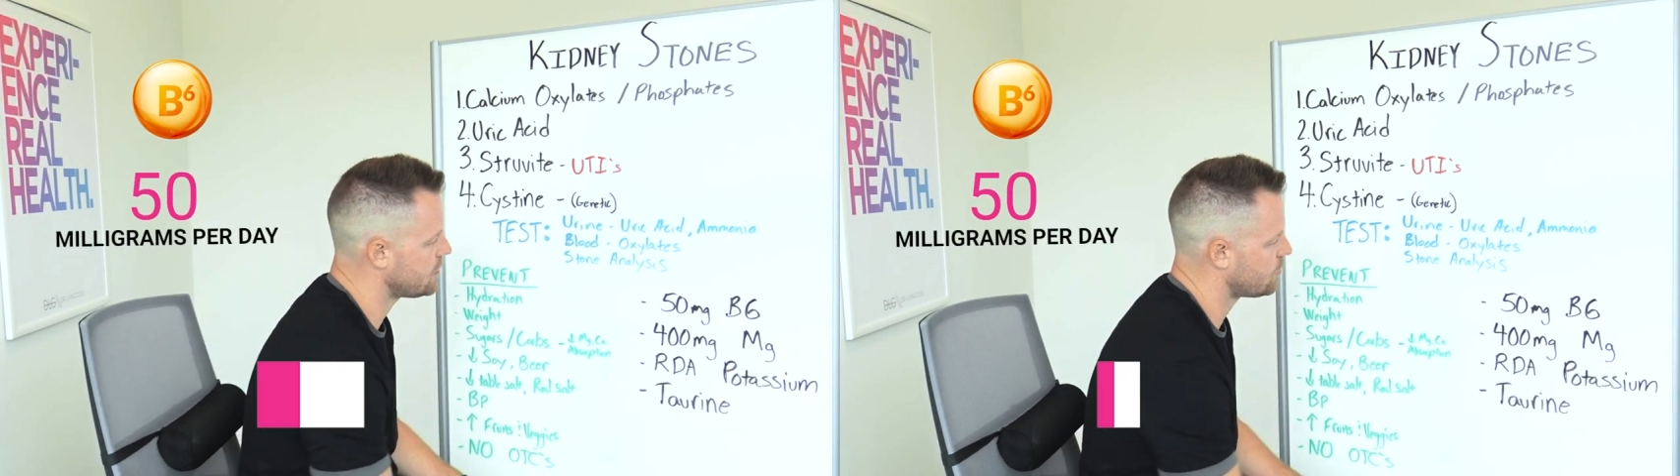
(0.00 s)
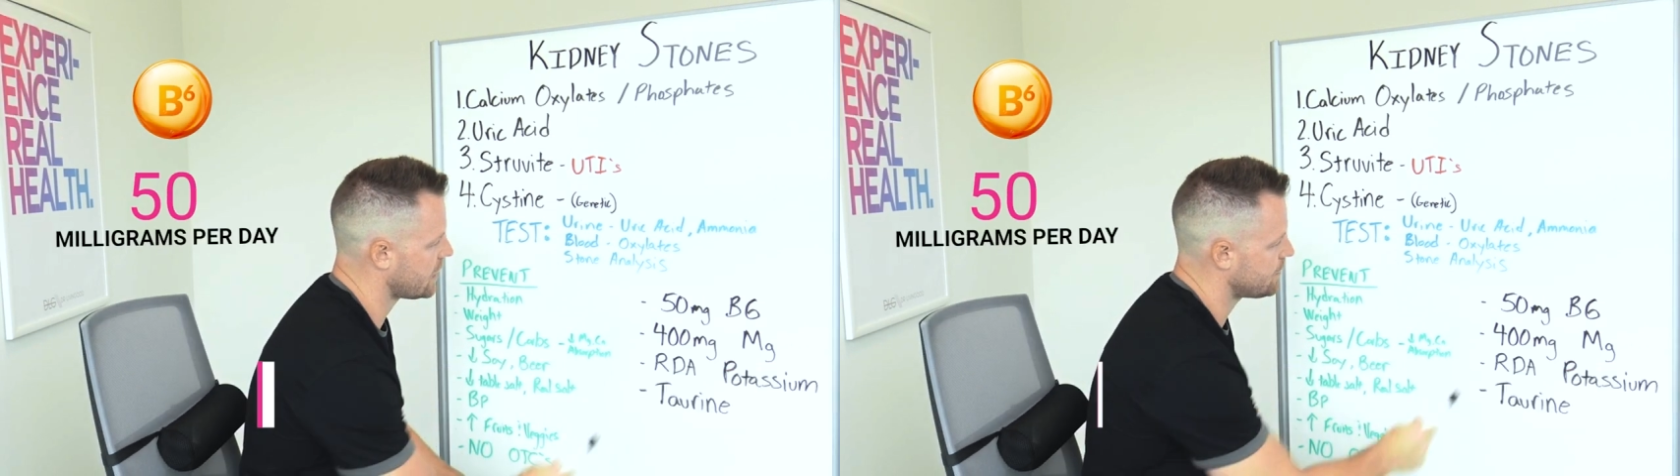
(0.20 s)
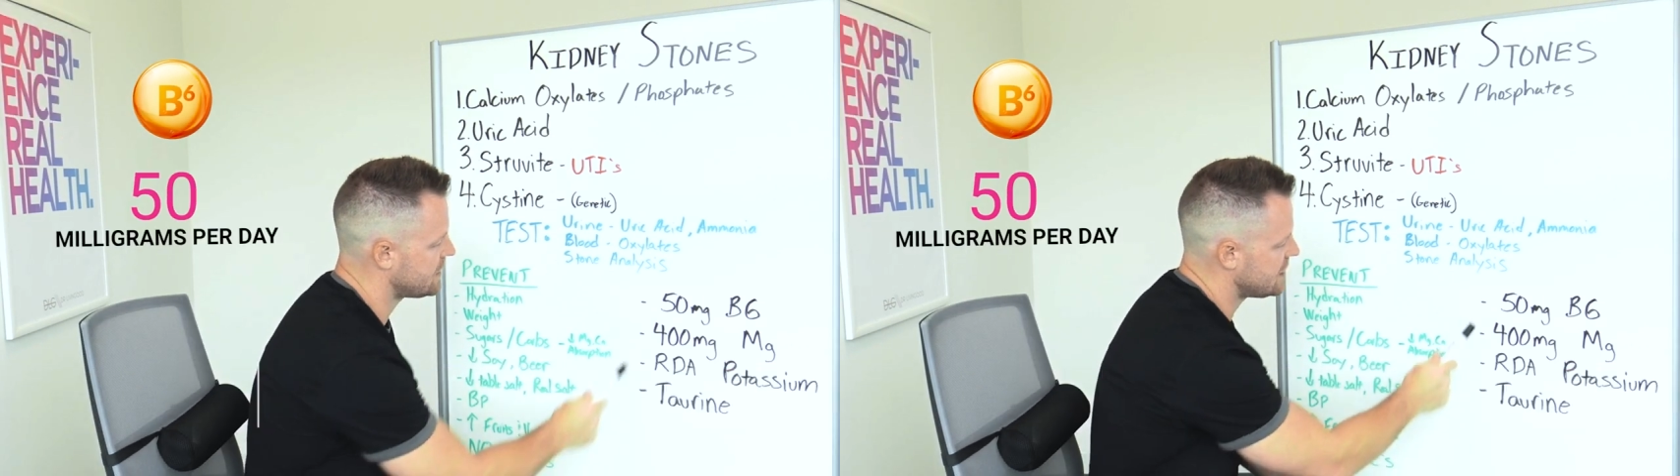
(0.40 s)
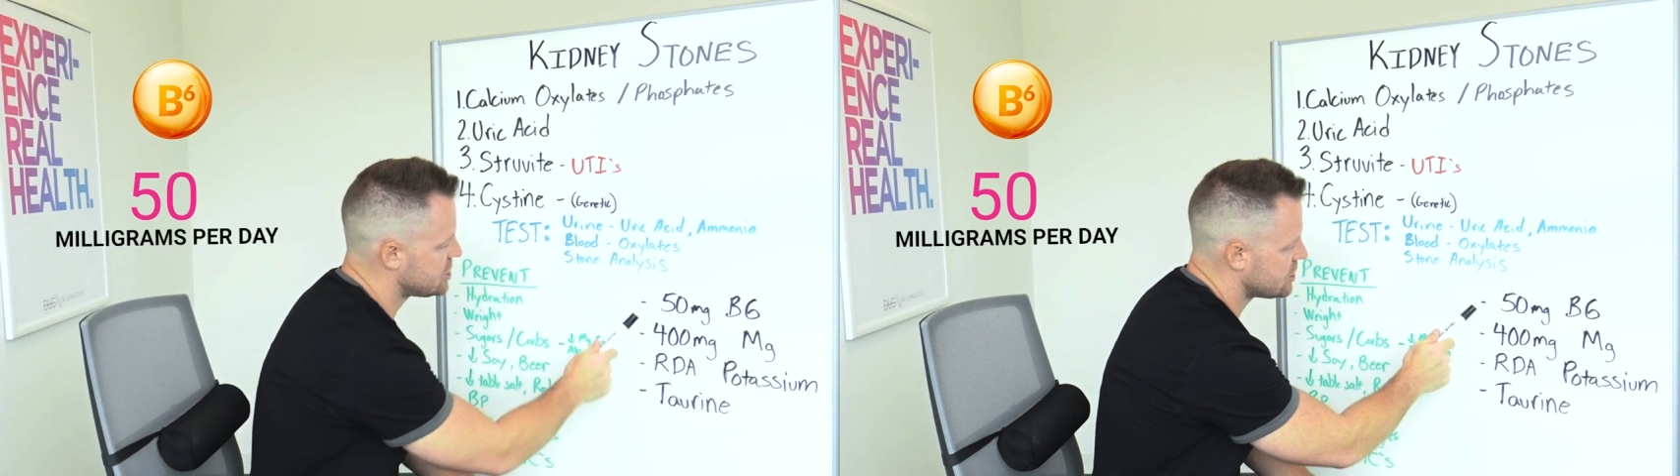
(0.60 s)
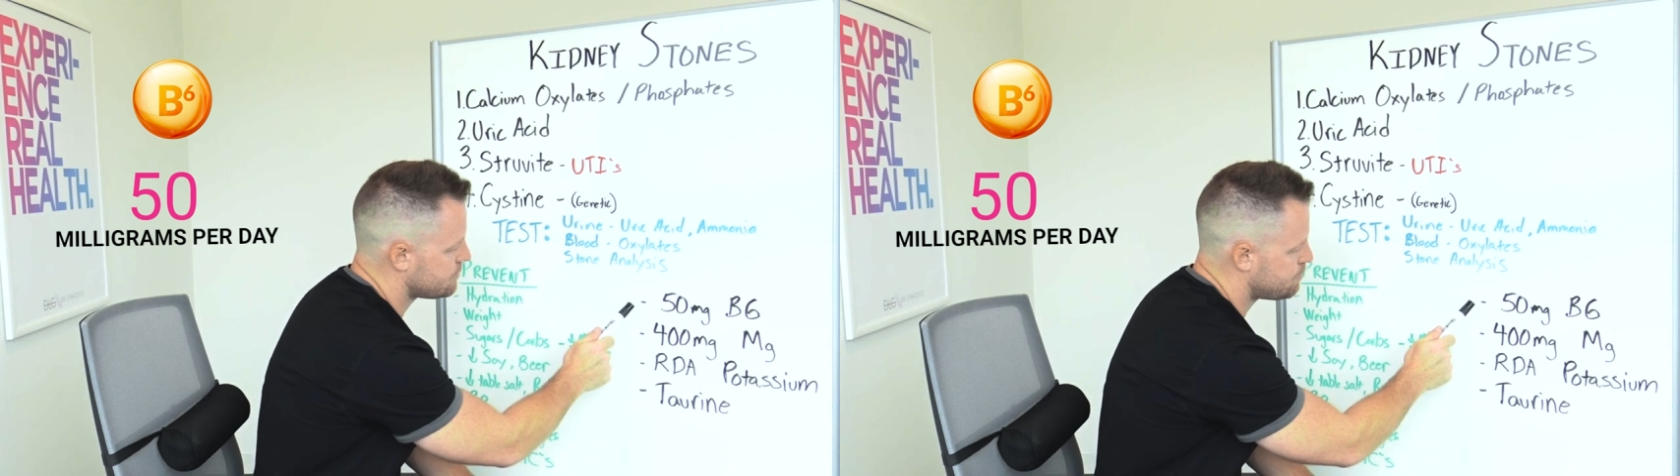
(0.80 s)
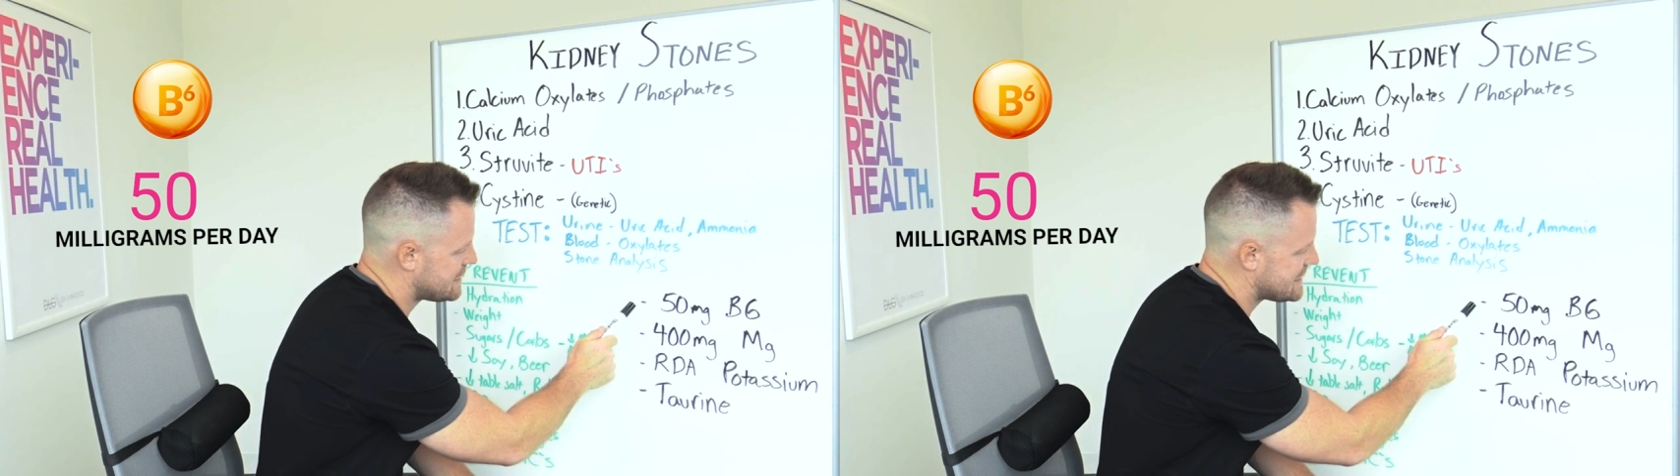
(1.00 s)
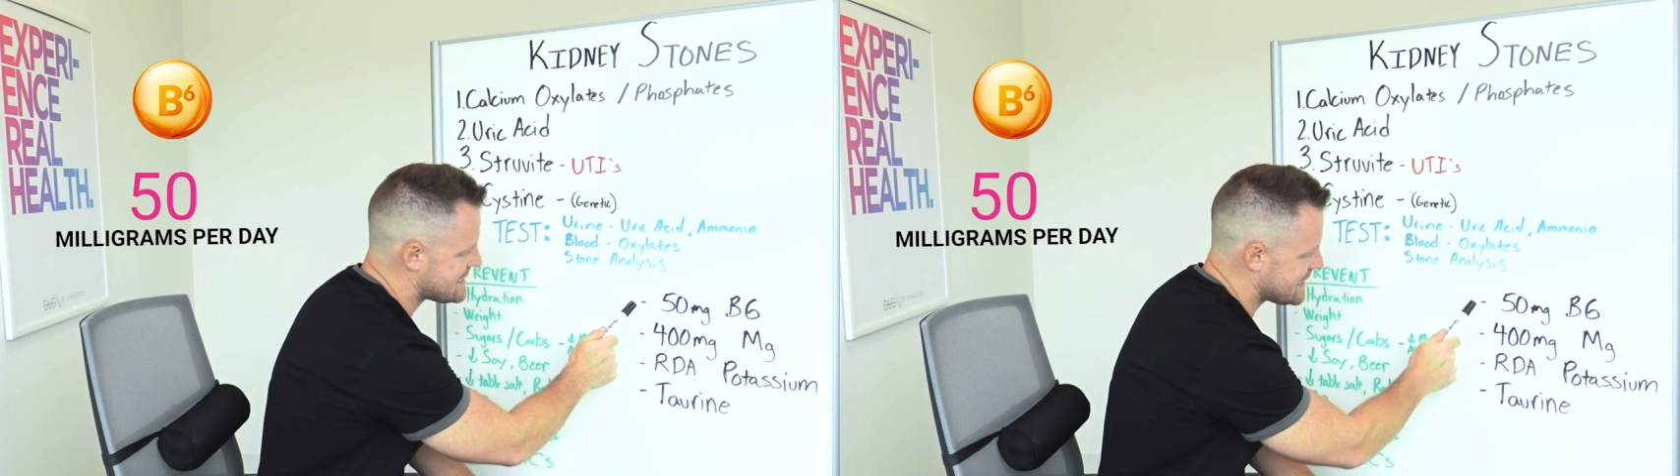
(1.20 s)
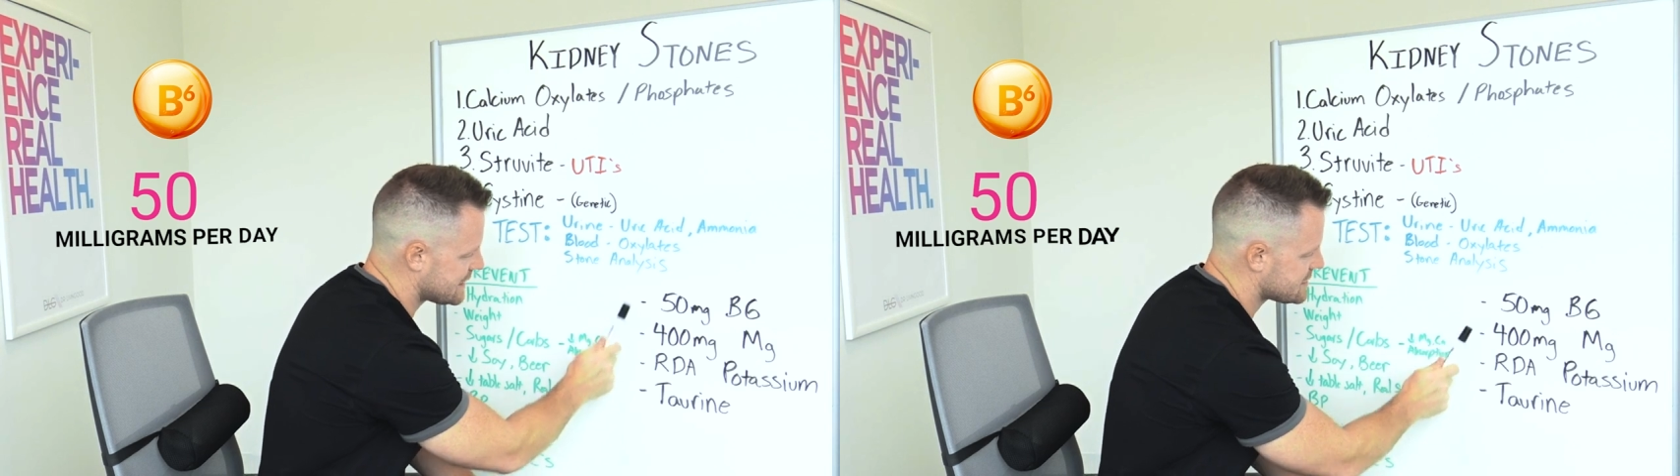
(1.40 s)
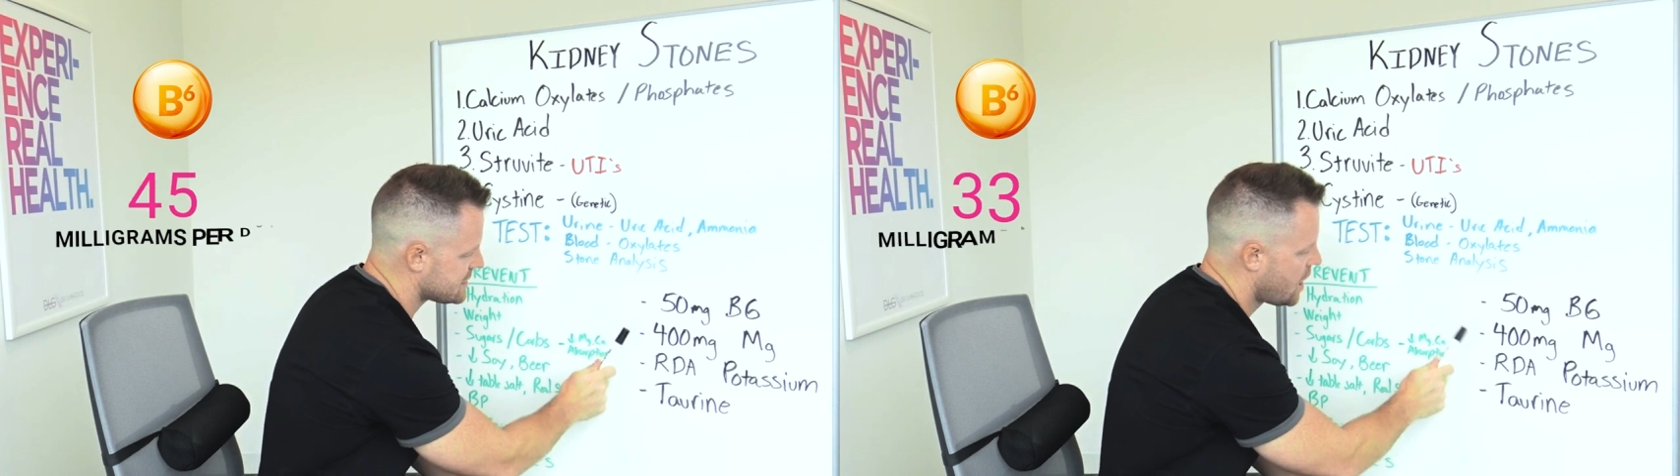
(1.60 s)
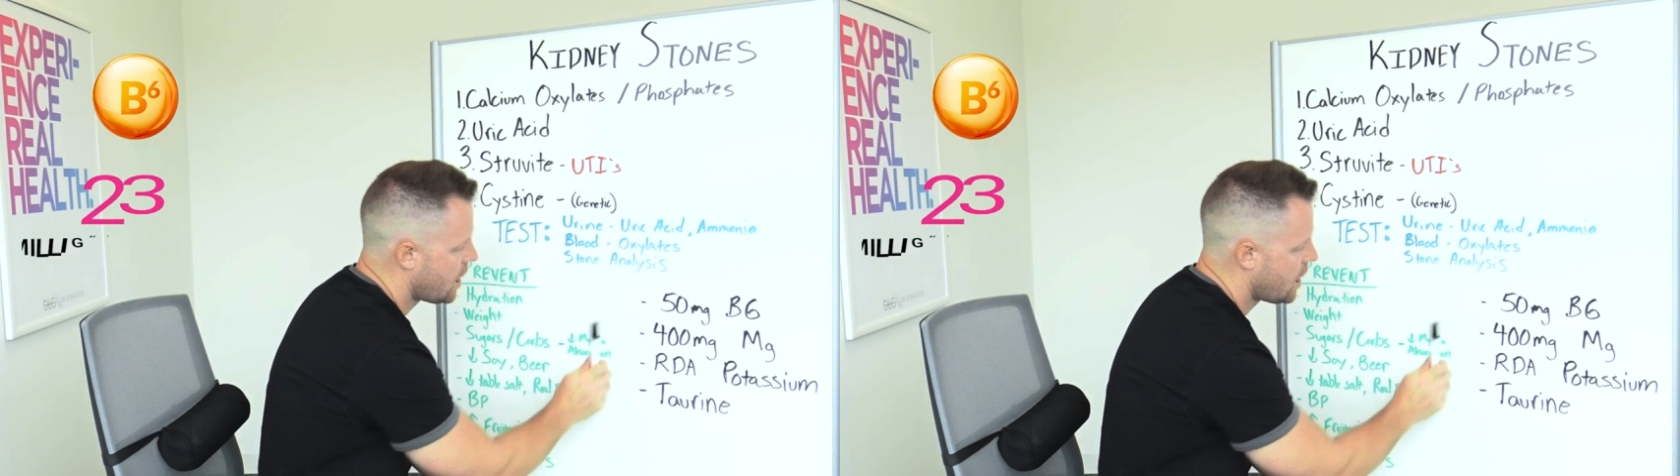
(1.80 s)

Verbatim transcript: recommendation, B six.